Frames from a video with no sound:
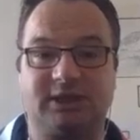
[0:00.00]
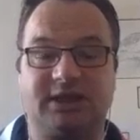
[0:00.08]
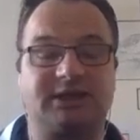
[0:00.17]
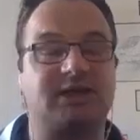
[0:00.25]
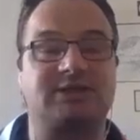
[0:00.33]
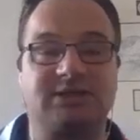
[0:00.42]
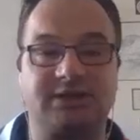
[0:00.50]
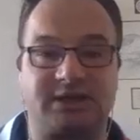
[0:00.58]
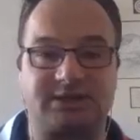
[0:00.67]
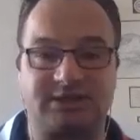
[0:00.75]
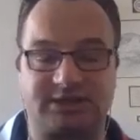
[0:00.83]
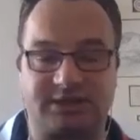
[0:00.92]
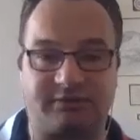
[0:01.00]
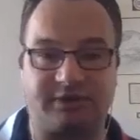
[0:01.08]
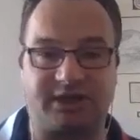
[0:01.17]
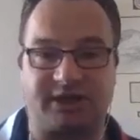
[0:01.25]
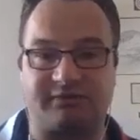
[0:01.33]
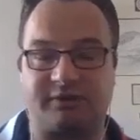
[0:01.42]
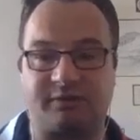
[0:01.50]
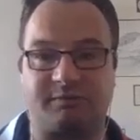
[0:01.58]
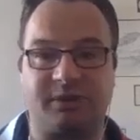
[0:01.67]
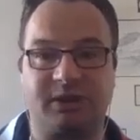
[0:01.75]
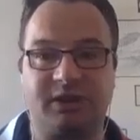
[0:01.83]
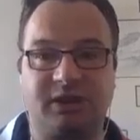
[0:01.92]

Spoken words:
it doesn't necessarily give them